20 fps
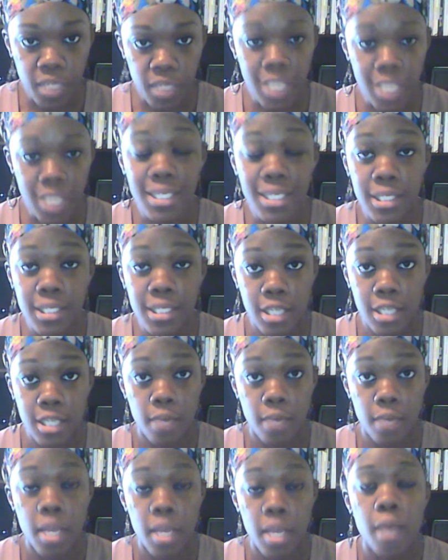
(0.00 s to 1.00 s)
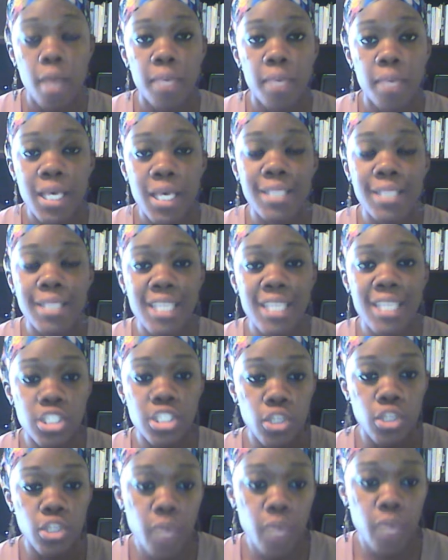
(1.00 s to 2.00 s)
system because
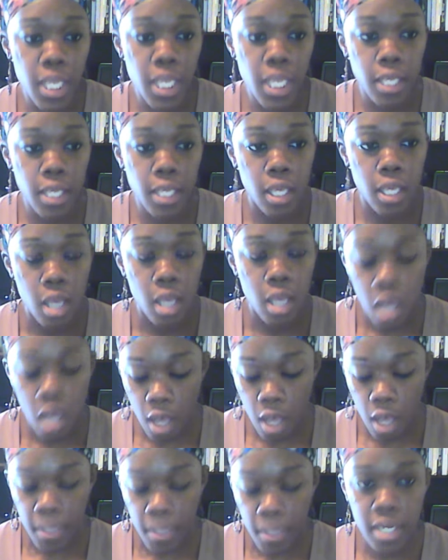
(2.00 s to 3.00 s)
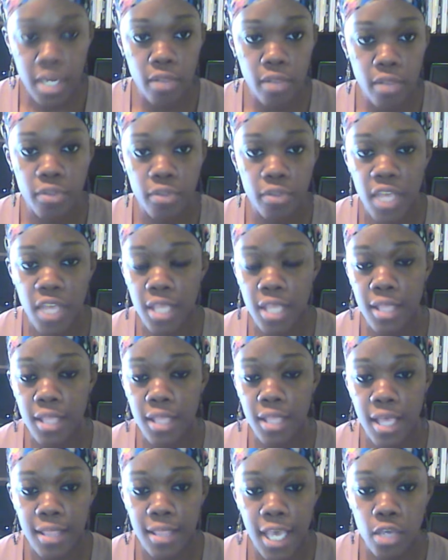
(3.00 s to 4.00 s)
it's unique. Another thing
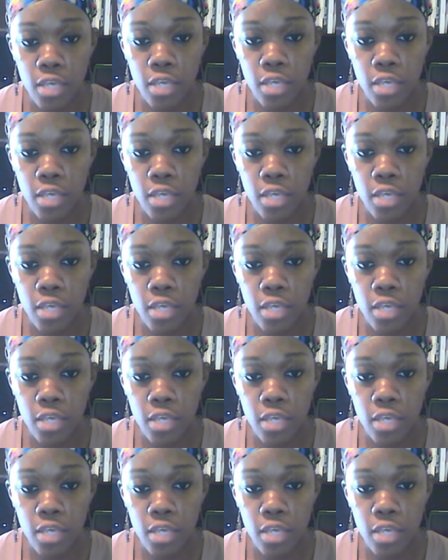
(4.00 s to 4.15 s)
that they